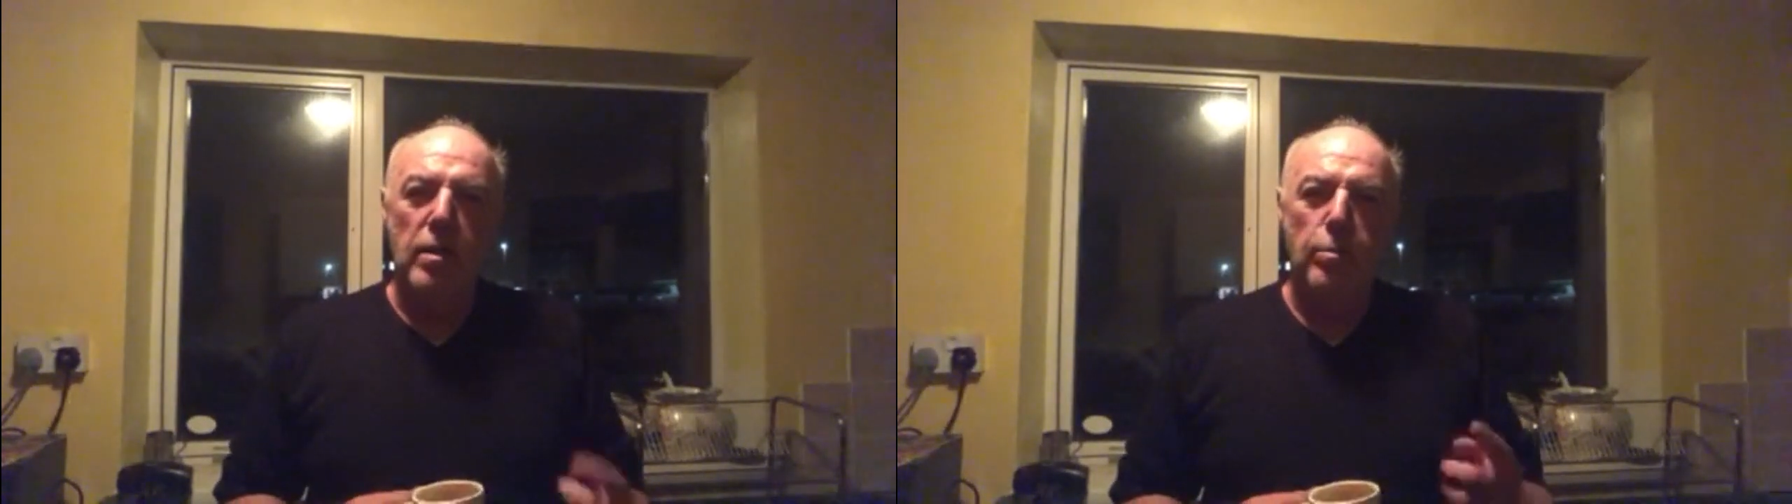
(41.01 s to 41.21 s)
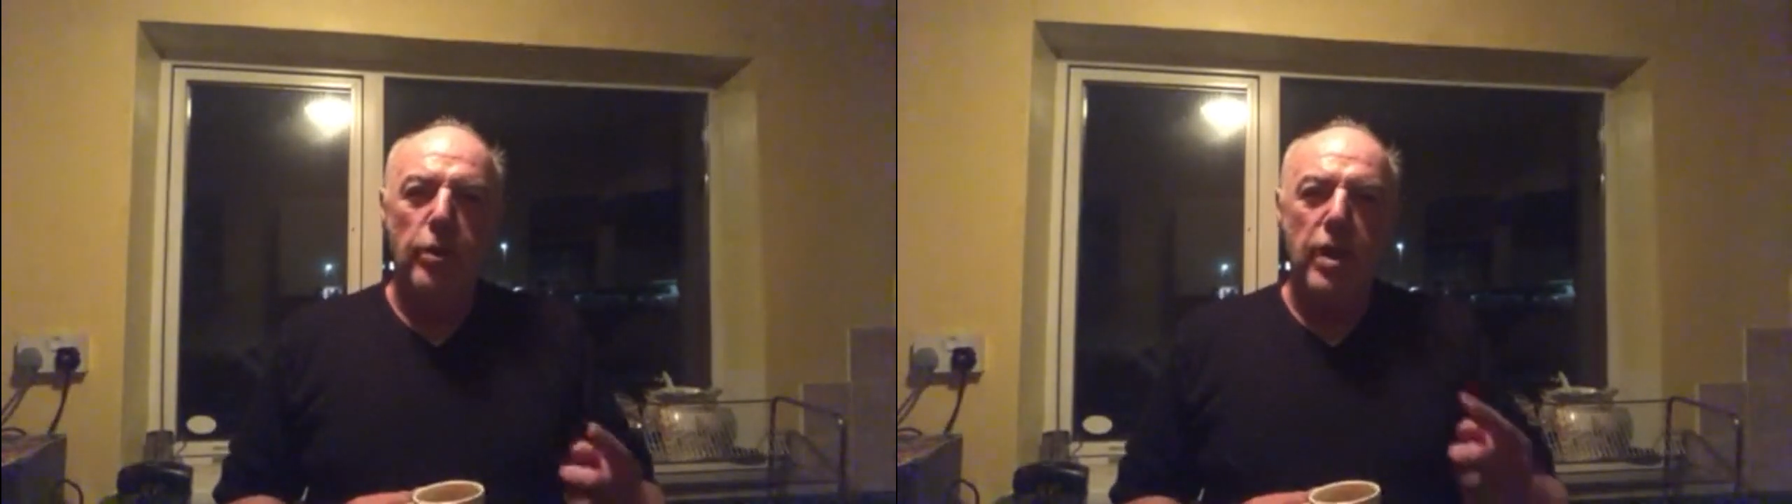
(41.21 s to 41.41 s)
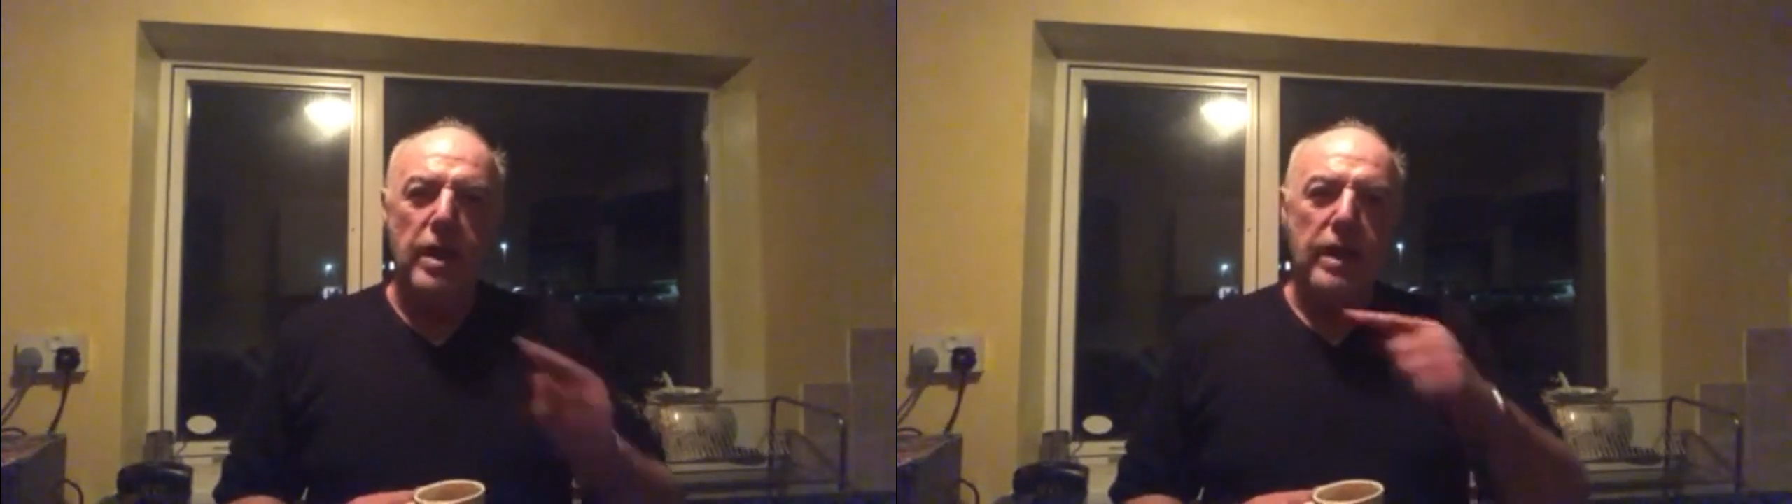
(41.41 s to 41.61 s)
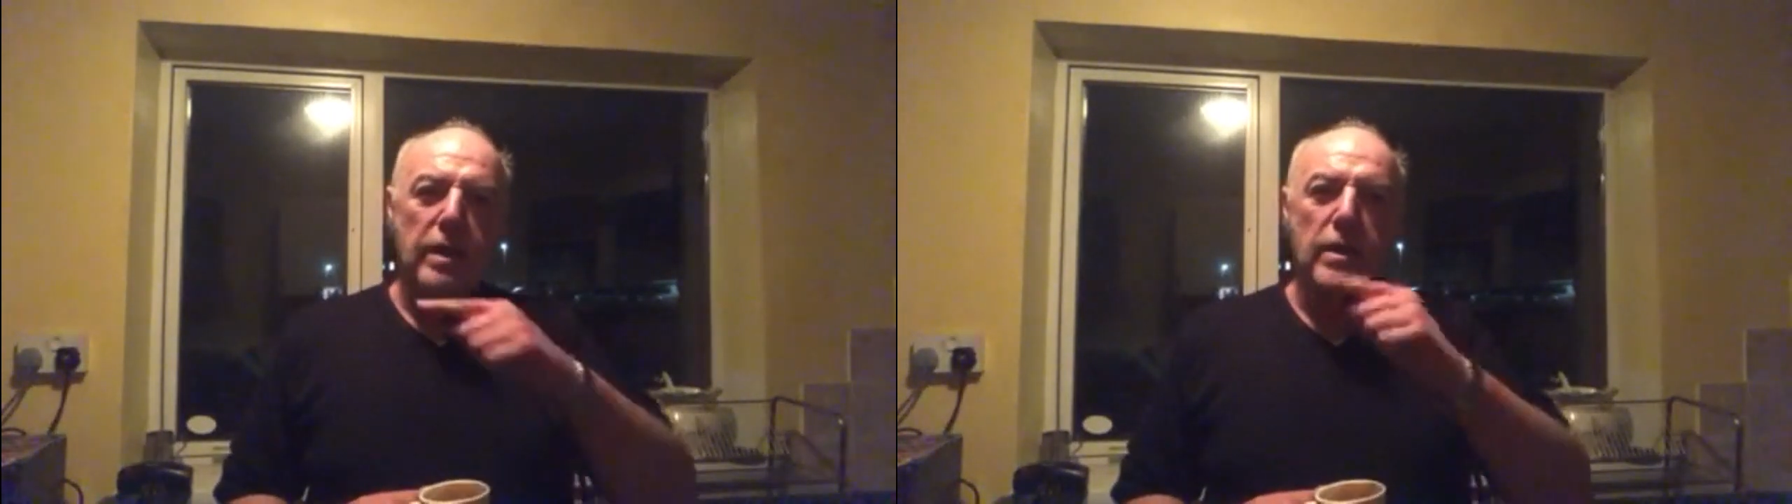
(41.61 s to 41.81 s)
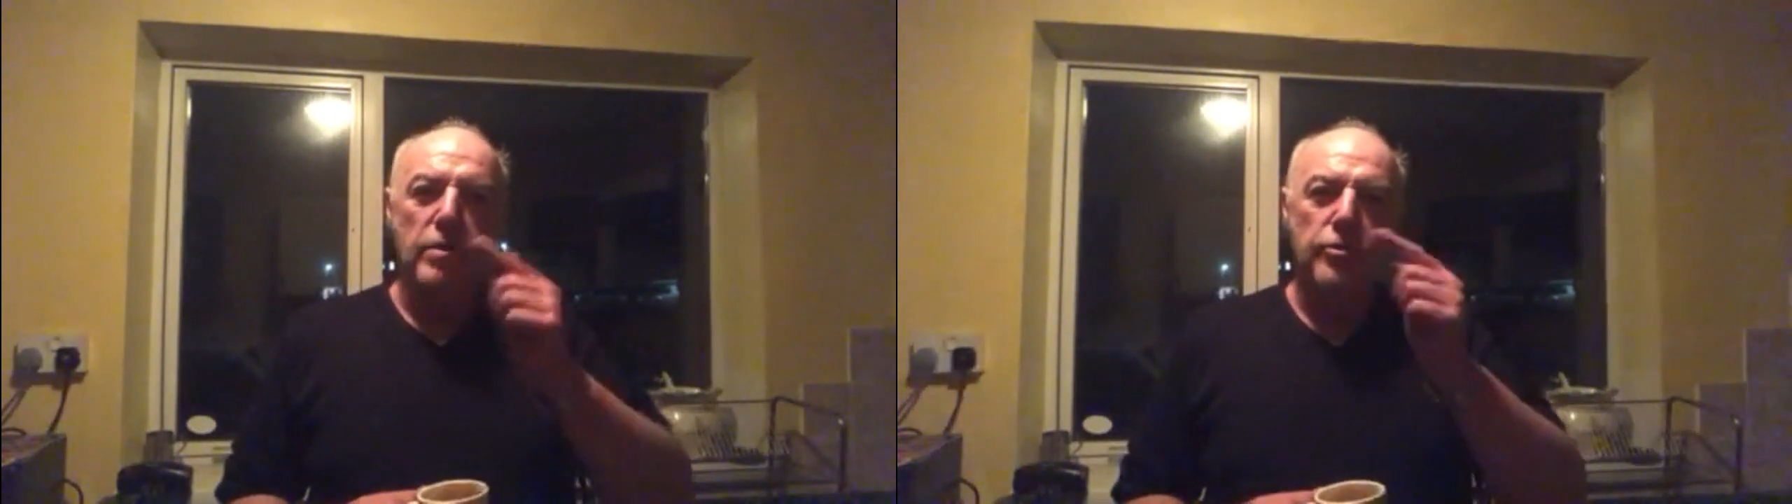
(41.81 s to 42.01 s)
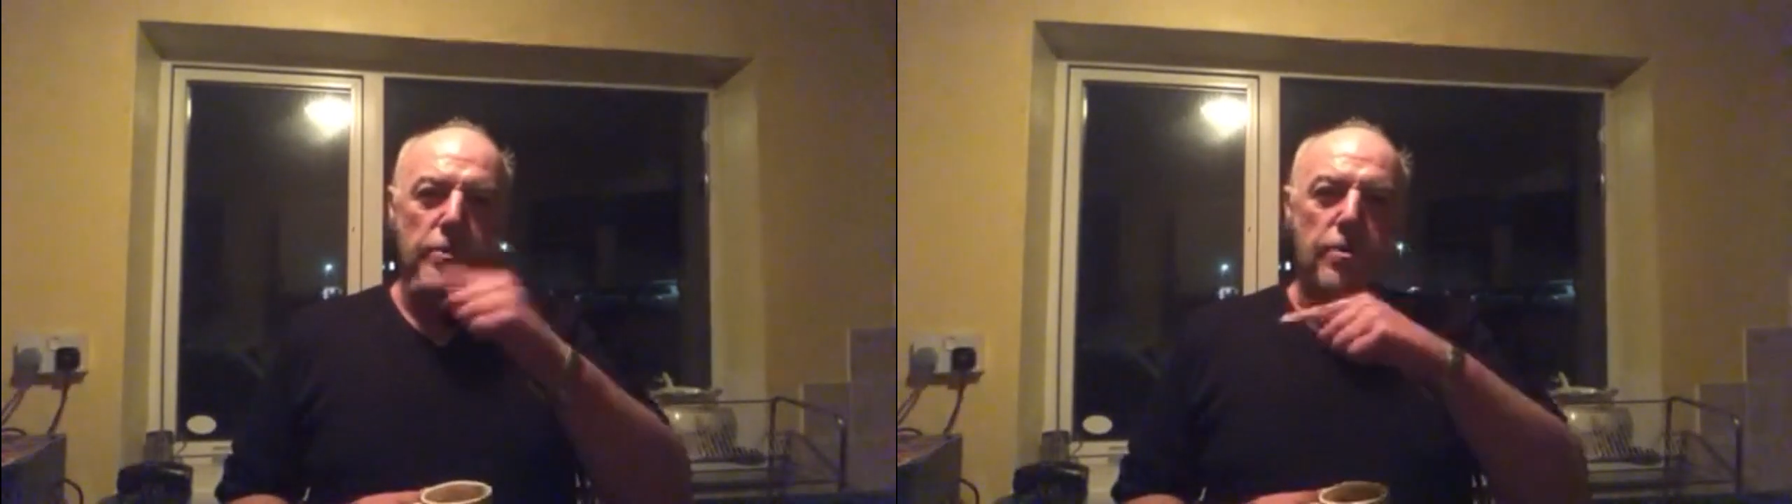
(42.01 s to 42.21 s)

and put that in to